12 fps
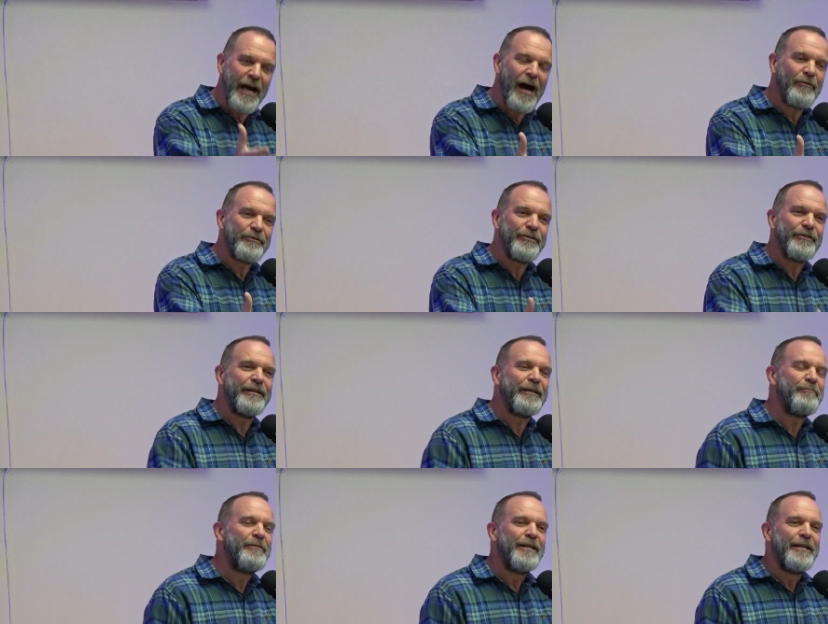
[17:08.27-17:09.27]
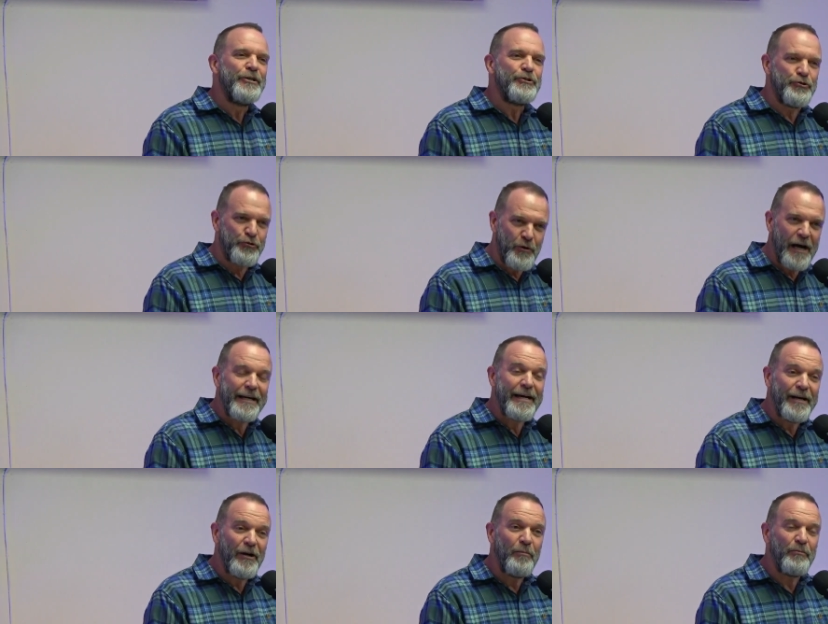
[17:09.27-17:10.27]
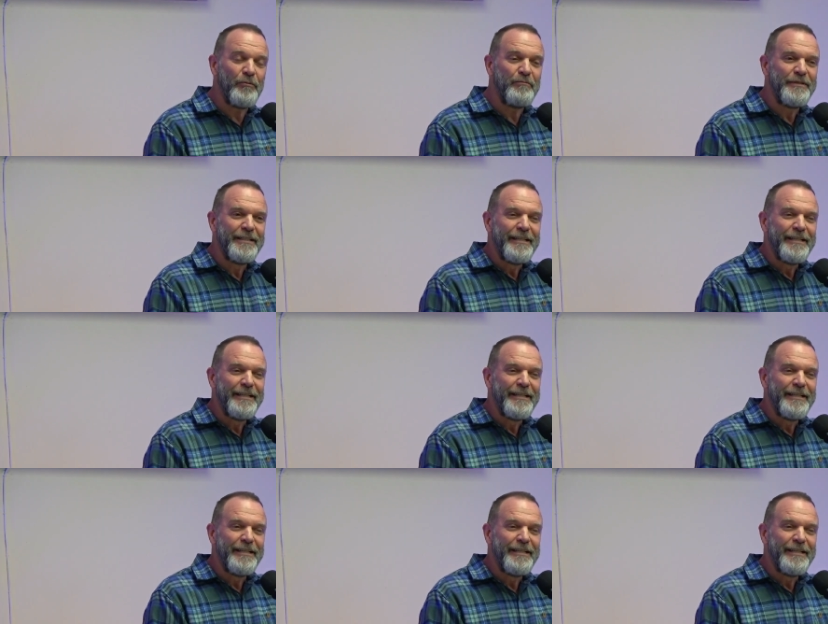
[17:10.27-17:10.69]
out to them to try to help them.